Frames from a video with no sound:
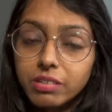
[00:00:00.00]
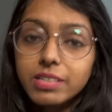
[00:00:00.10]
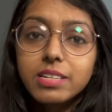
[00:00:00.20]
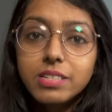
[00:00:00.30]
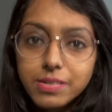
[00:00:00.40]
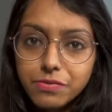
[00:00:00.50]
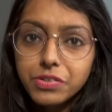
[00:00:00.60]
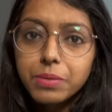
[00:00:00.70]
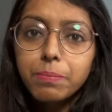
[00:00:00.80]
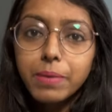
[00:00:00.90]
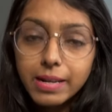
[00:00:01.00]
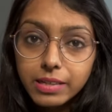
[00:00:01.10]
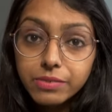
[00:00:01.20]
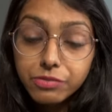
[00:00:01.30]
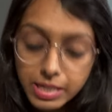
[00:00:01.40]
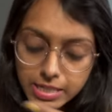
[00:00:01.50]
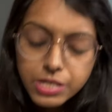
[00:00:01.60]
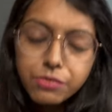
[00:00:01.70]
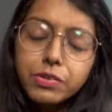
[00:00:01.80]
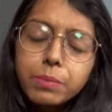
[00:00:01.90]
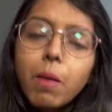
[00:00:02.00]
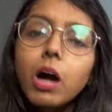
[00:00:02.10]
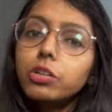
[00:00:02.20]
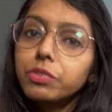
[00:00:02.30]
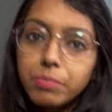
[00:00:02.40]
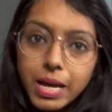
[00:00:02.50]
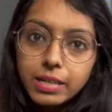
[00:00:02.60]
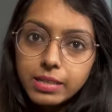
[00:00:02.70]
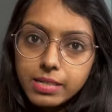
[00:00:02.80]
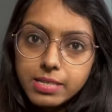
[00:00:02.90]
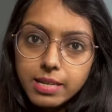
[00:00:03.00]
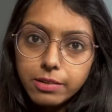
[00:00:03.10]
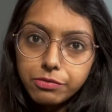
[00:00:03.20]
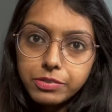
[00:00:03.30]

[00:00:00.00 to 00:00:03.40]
It's a different part of the planner in itself.